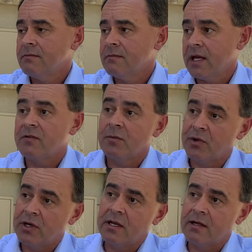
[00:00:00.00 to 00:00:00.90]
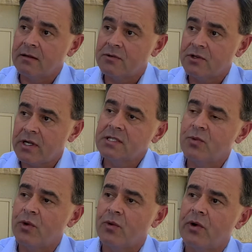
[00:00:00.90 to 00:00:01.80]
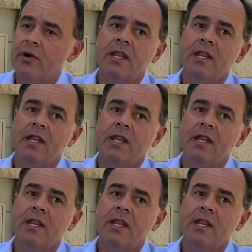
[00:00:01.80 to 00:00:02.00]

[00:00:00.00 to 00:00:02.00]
they have to put in a transport order,